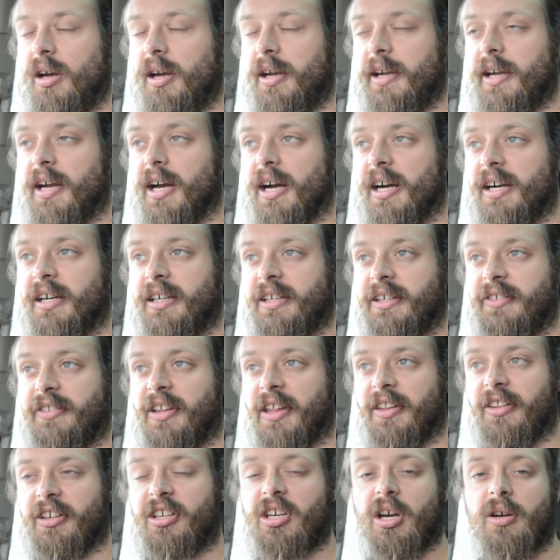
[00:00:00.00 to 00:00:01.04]
Yeah,
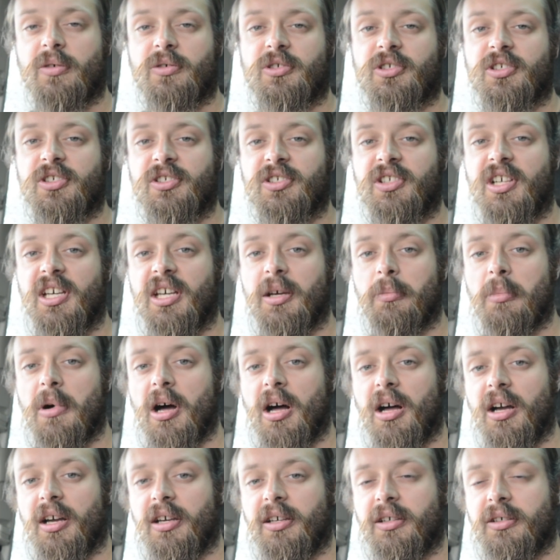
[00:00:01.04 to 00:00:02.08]
although the coast is
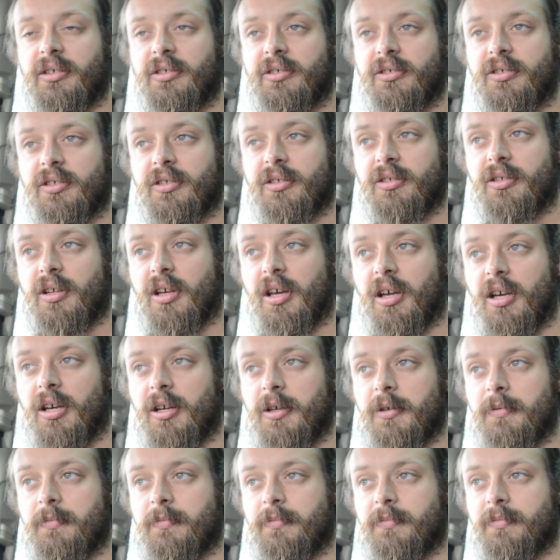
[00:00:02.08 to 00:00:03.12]
nearby,
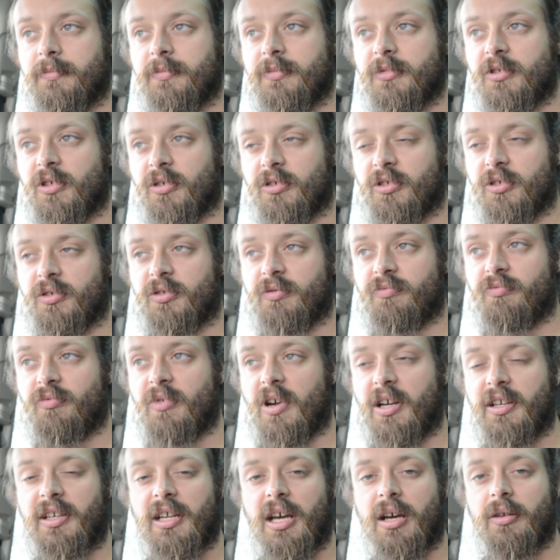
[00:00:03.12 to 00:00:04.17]
because it's
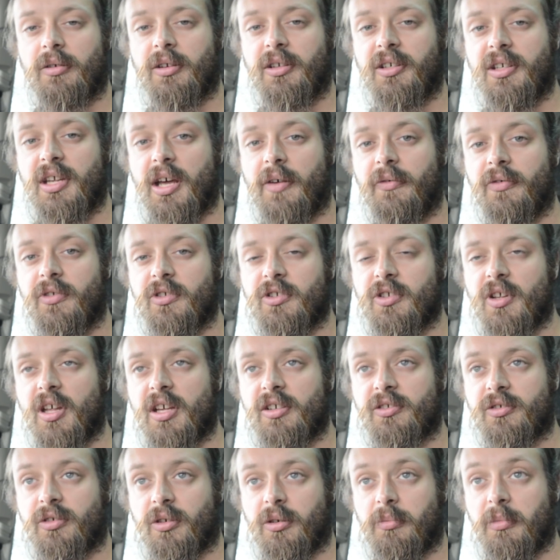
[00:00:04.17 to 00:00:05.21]
right down in Devon, so
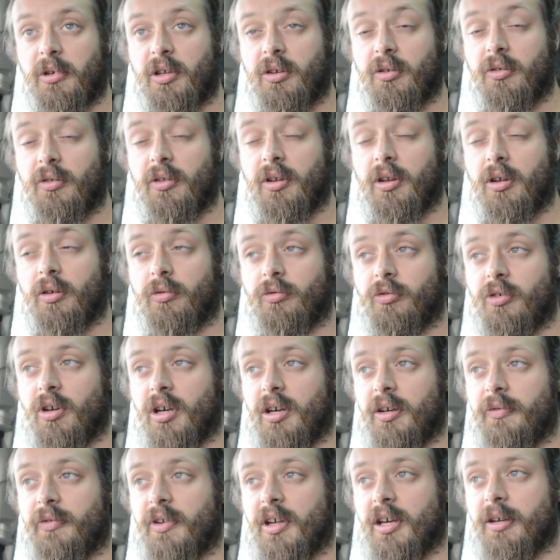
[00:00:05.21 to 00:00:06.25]
that's going to be another long
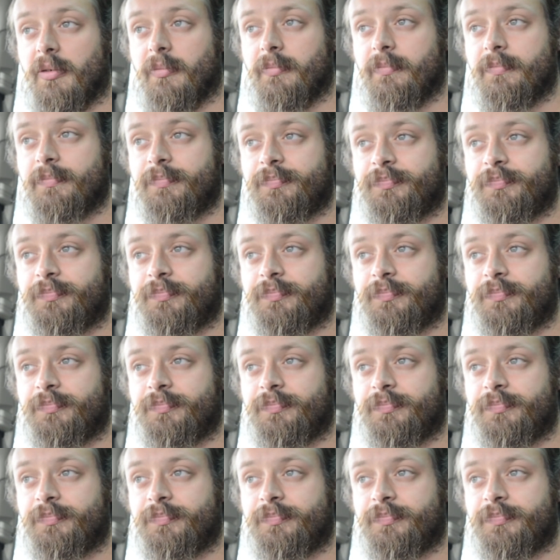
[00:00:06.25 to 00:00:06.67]
drive down.